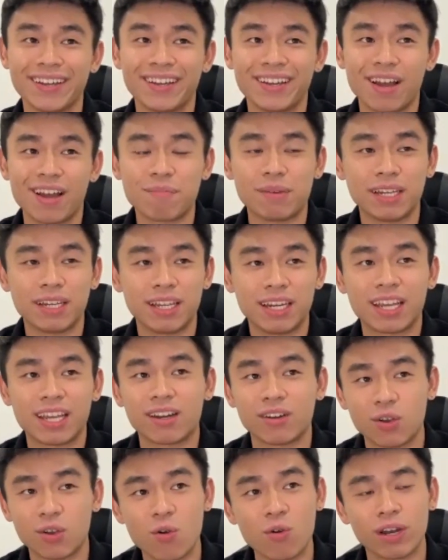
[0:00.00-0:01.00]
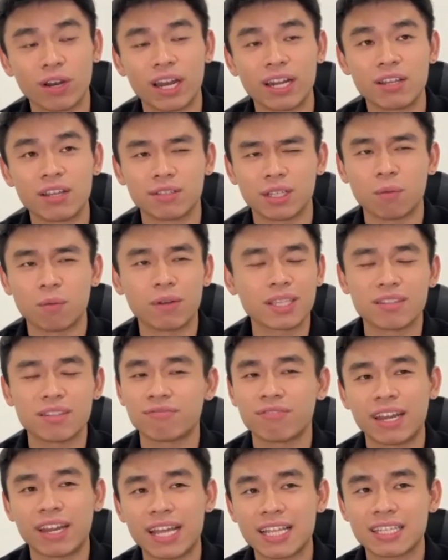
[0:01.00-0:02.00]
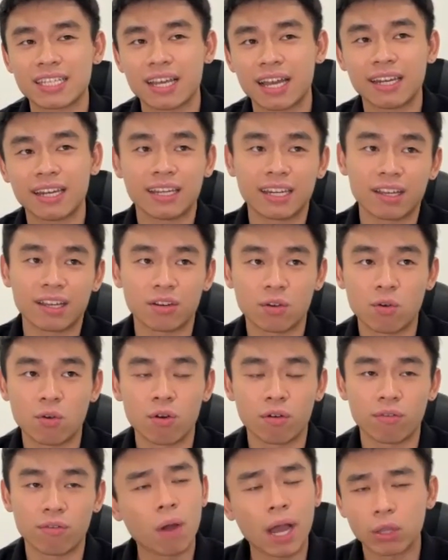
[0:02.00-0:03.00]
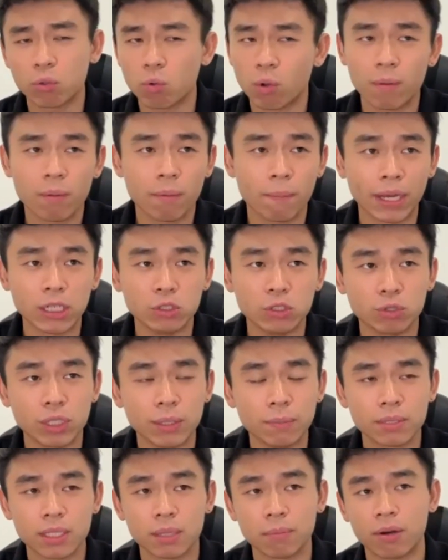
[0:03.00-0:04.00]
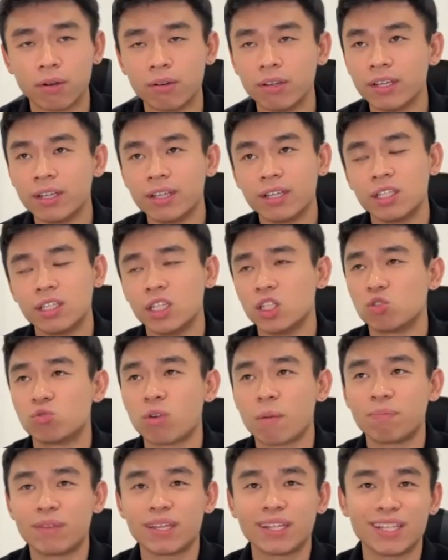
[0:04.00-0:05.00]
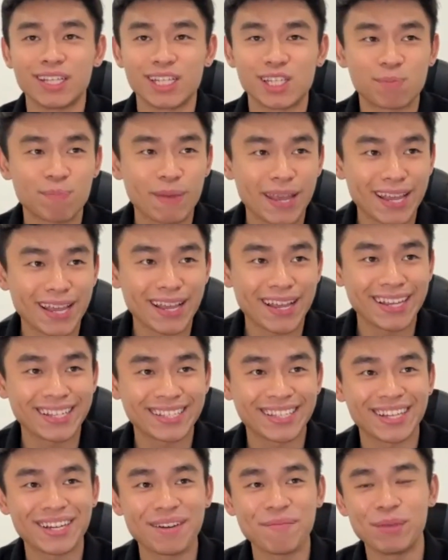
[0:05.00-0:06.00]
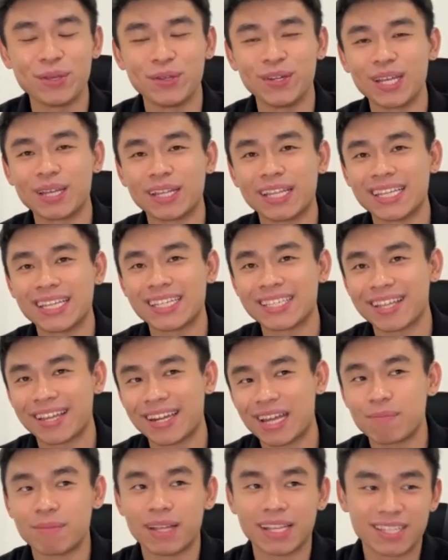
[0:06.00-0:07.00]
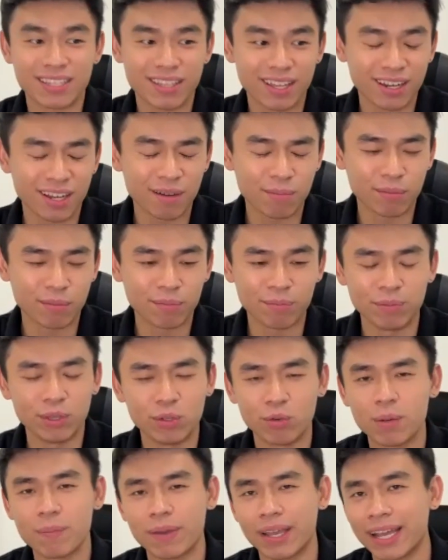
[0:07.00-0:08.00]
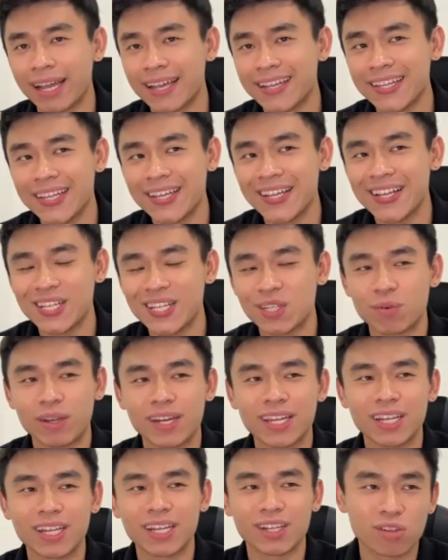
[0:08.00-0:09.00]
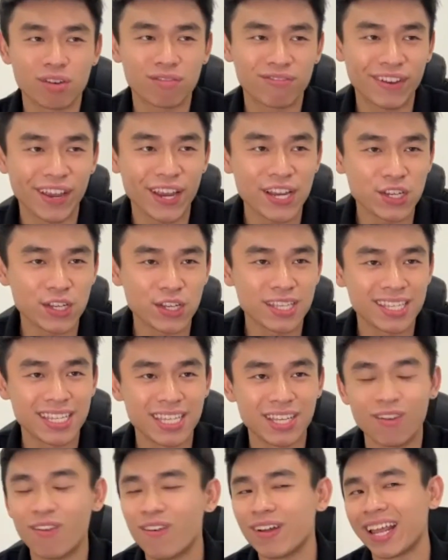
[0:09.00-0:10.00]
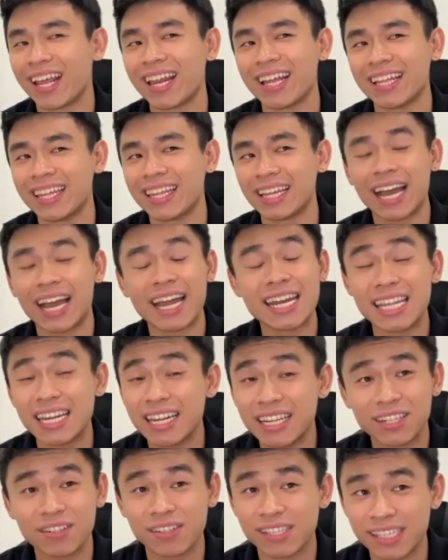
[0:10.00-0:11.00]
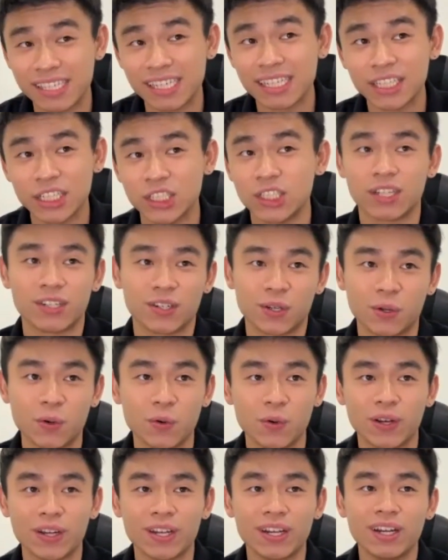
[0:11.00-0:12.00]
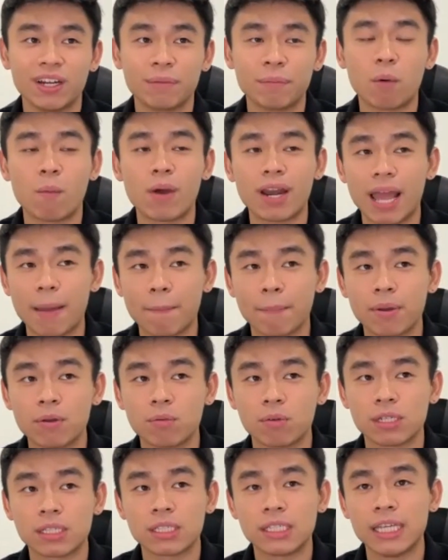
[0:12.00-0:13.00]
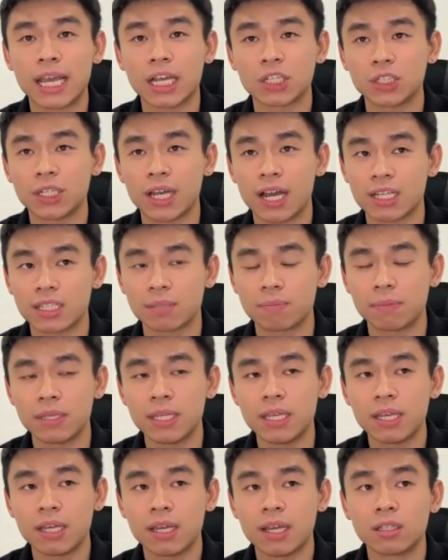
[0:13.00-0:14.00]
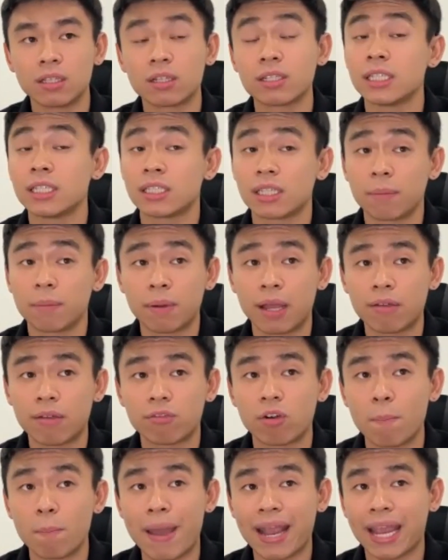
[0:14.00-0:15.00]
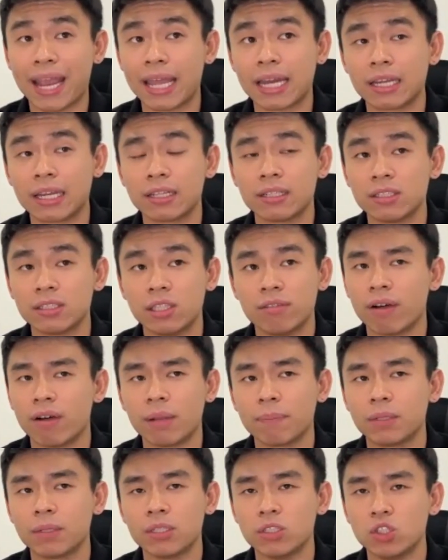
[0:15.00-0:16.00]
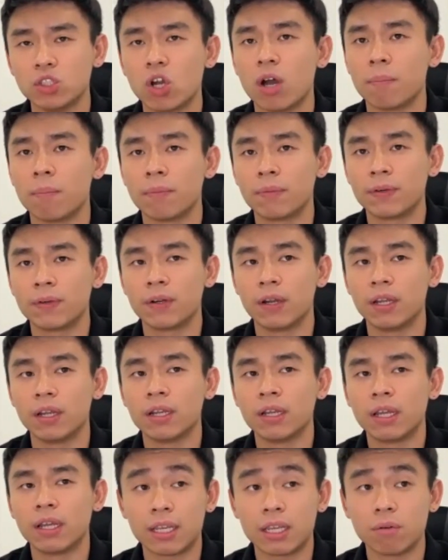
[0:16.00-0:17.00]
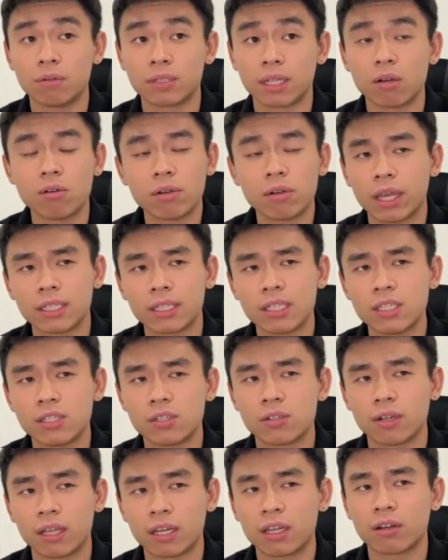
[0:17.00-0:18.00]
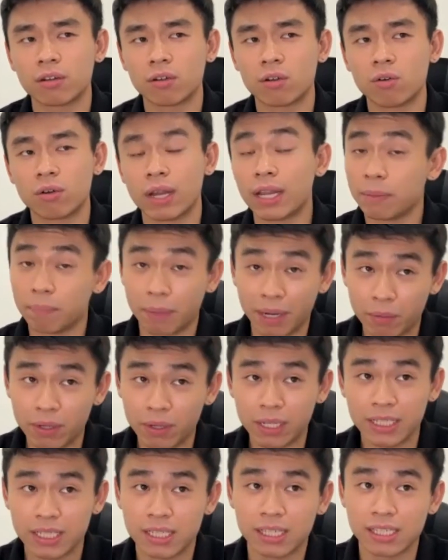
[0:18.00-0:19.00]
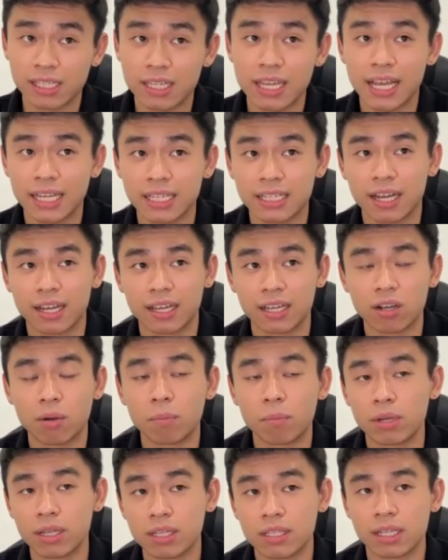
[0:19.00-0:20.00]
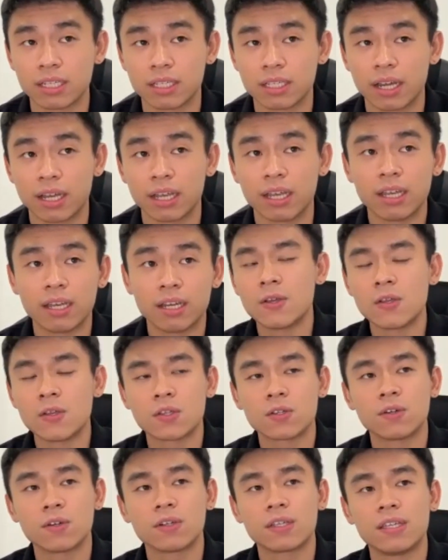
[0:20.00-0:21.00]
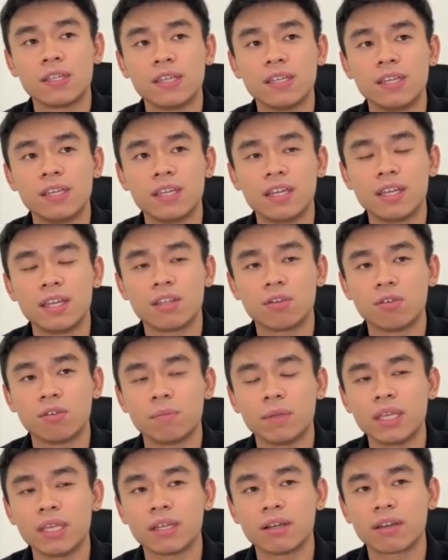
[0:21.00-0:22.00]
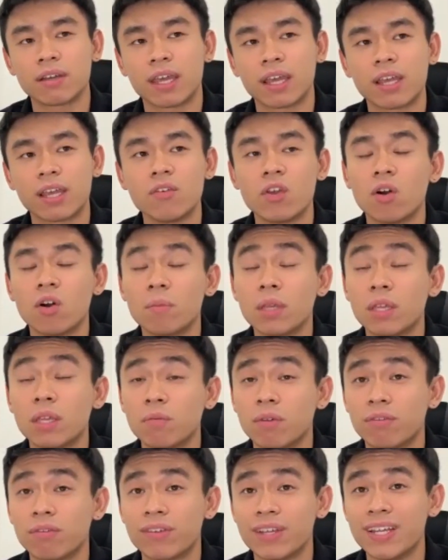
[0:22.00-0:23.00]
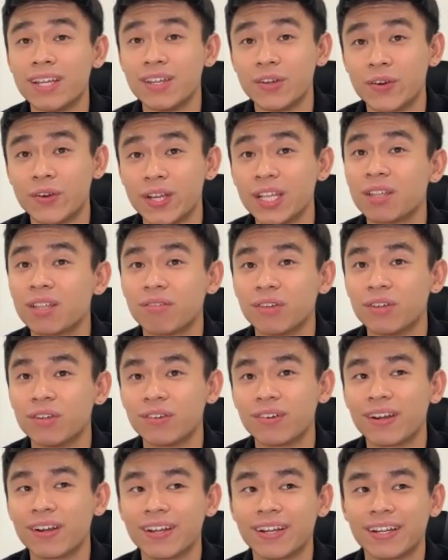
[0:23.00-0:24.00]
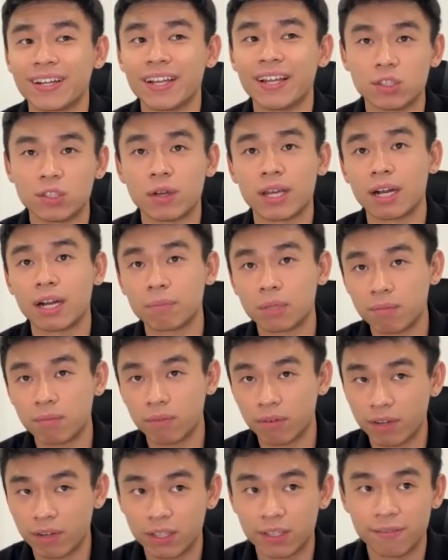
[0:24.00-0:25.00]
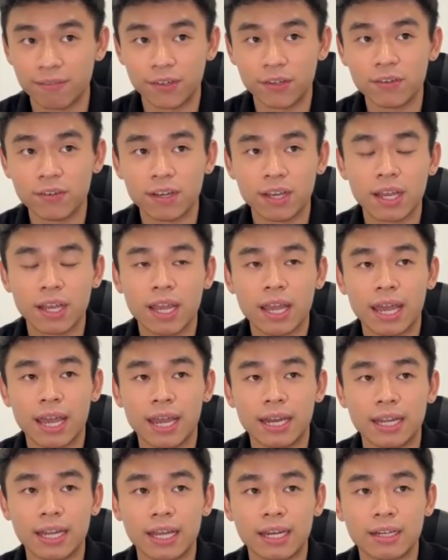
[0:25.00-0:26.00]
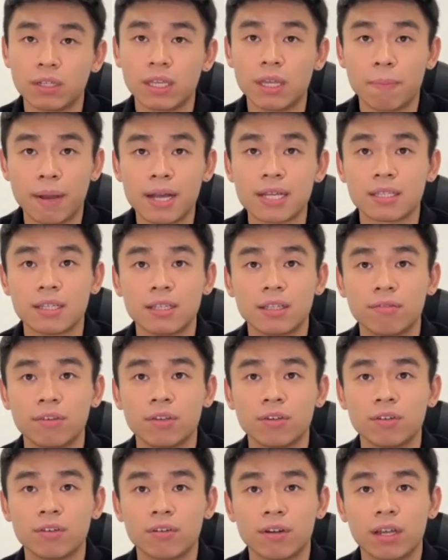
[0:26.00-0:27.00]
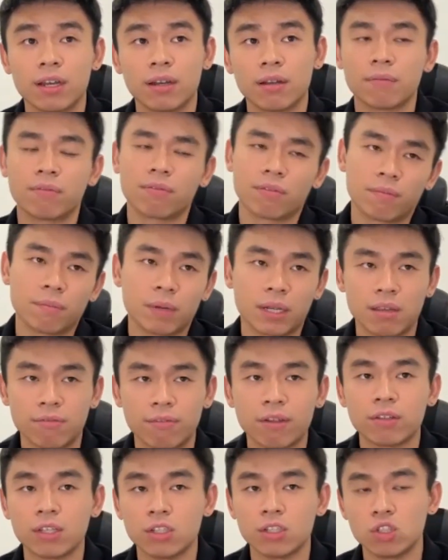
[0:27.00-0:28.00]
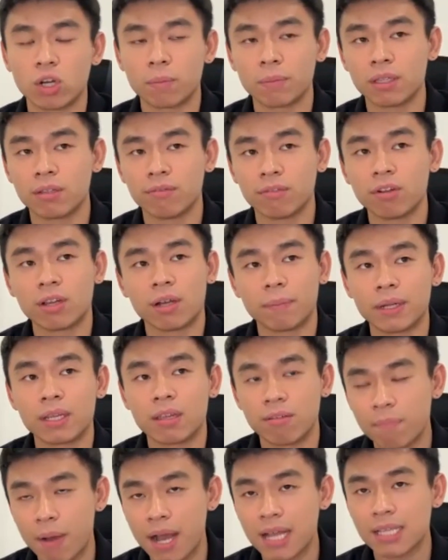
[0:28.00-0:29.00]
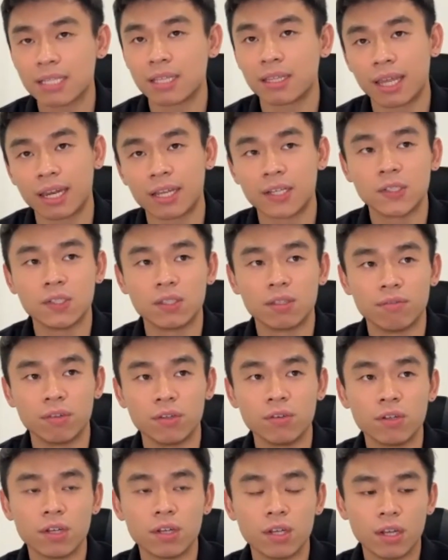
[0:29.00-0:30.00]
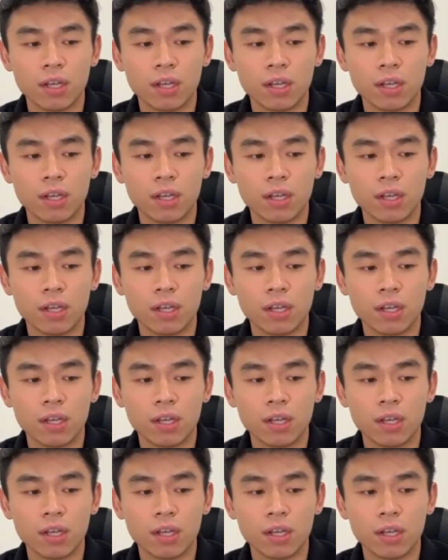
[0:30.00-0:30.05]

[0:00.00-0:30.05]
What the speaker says: I've been learning how to code. And then he was like, what's a finance guy learning how to code for? I told him about my dreams about disrupting the space, building this startup, that startup, doing my ideas, running a software agency, all that kind of thing. I didn't consider teaching how to code. But what happened was he actually asked me, because he's applying for a back-end developer job, right? He was like, okay, since you're learning how to code, and by the way, this is a CS guy, computer science guy. So he told me, okay, can you help me with your interview, right? So I helped him with the interview. And then he passed the interview, right? But he failed the job interview, but he passed the technical interview.